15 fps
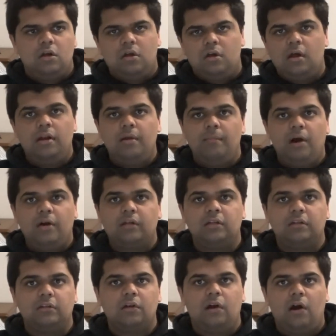An
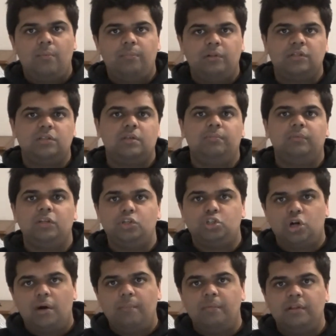American car plus something
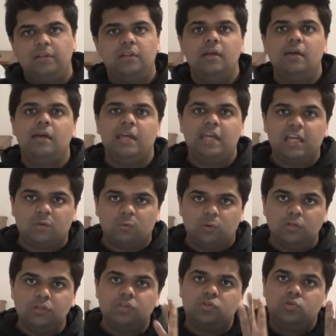German
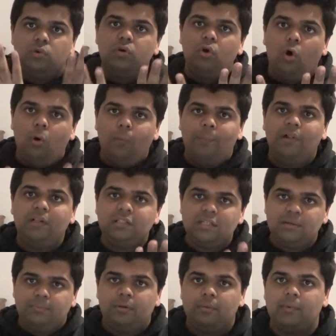equals to an Opel
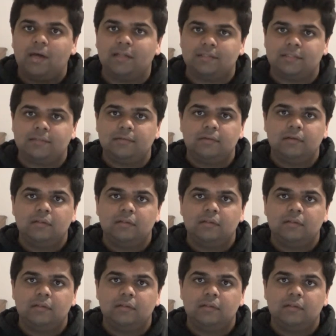Diplomat.